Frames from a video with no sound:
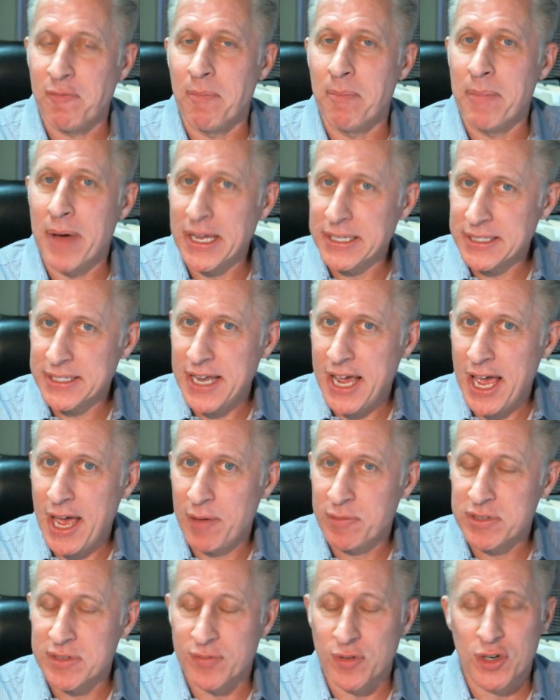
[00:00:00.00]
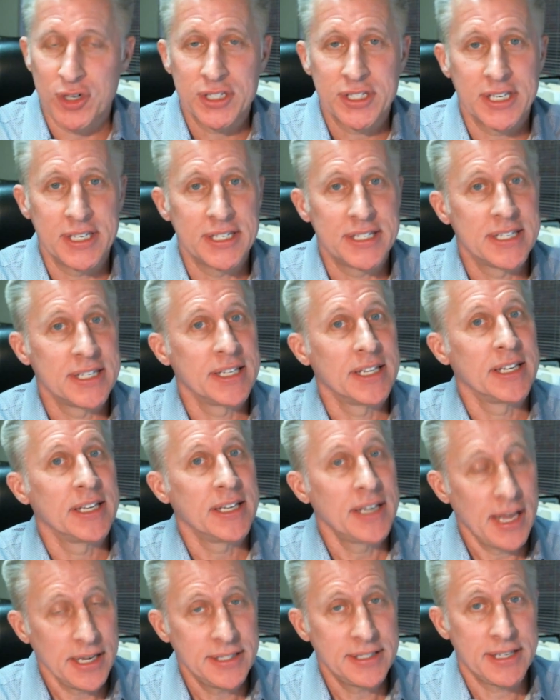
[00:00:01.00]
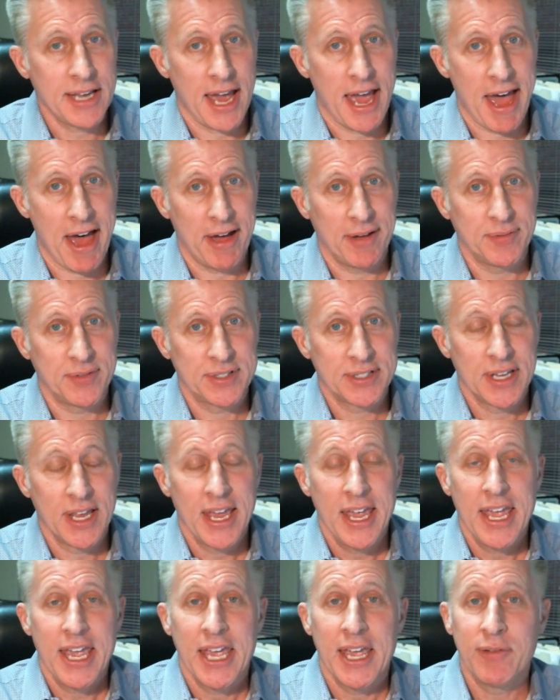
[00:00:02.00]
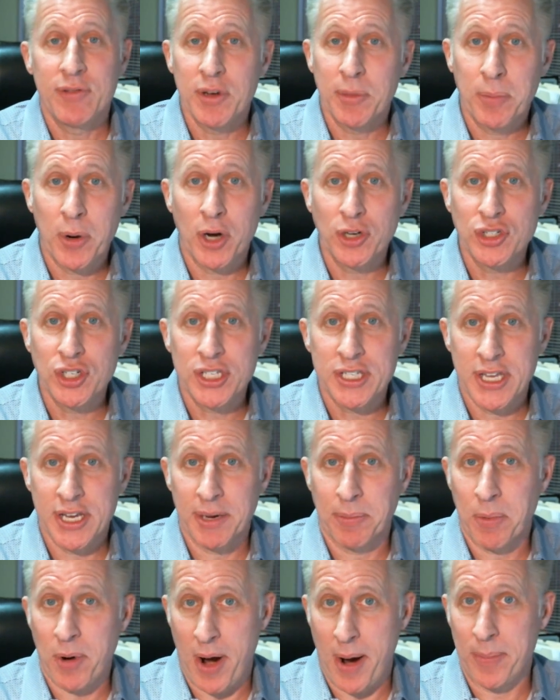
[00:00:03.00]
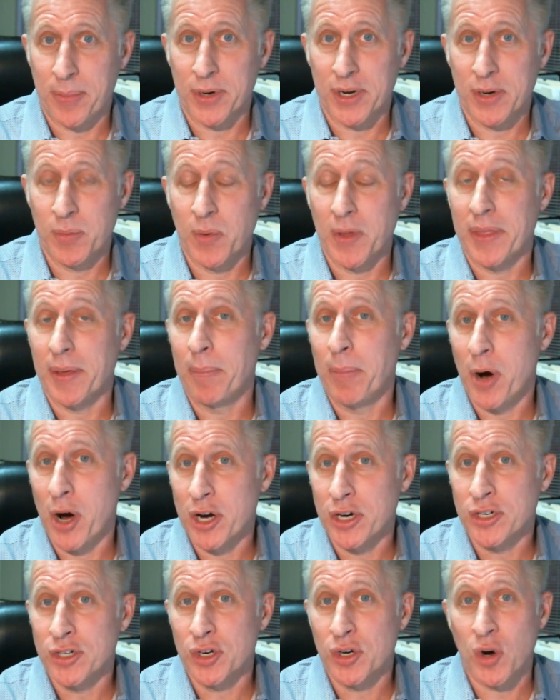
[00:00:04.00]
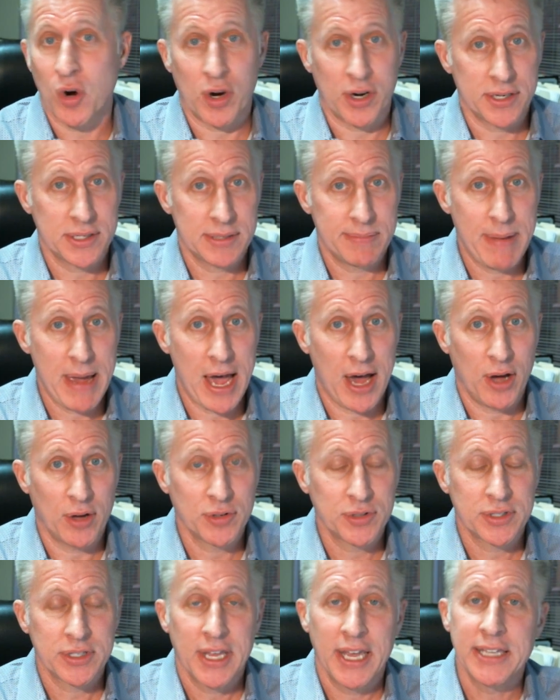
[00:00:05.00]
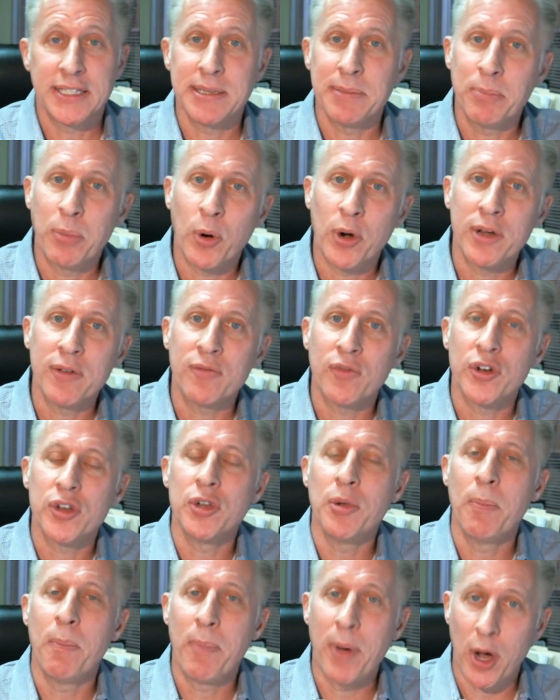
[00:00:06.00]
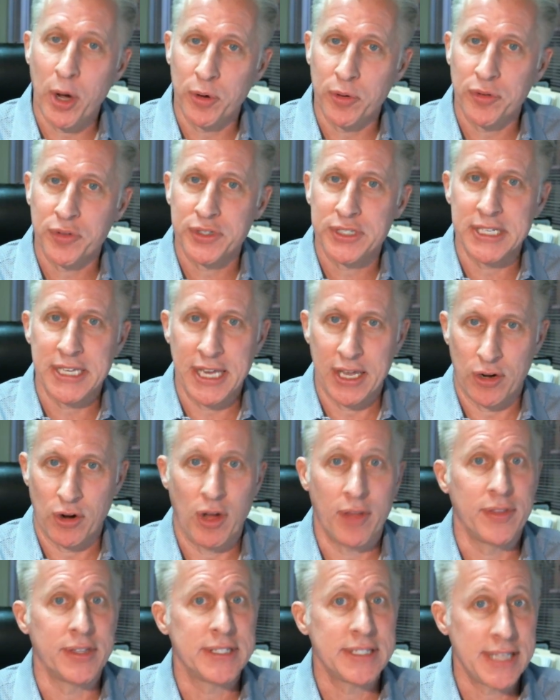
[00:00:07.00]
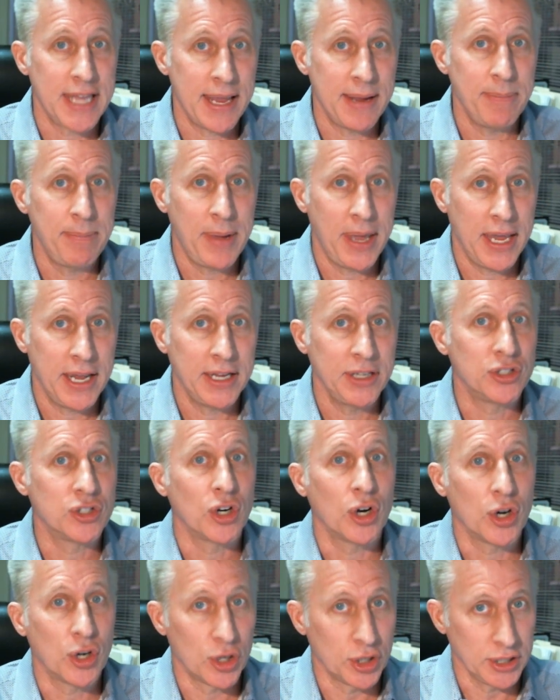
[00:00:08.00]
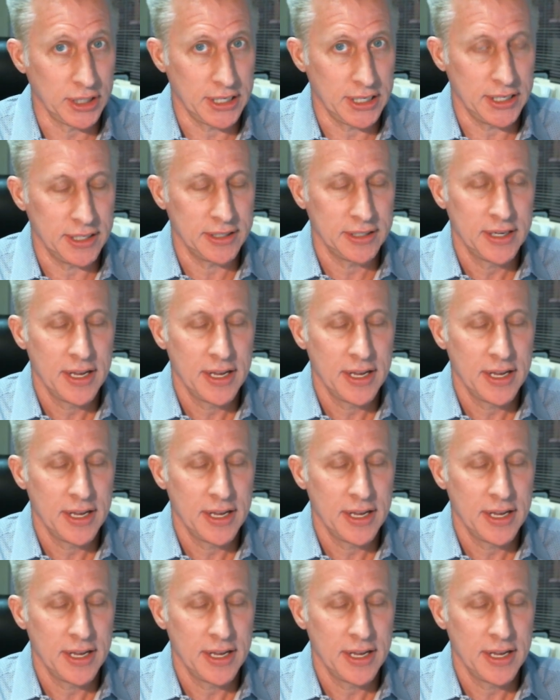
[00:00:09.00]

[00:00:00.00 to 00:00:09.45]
must-haves versus nice to haves. If you're purchasing a property with a partner or a spouse, it's important for you both to get on the same page early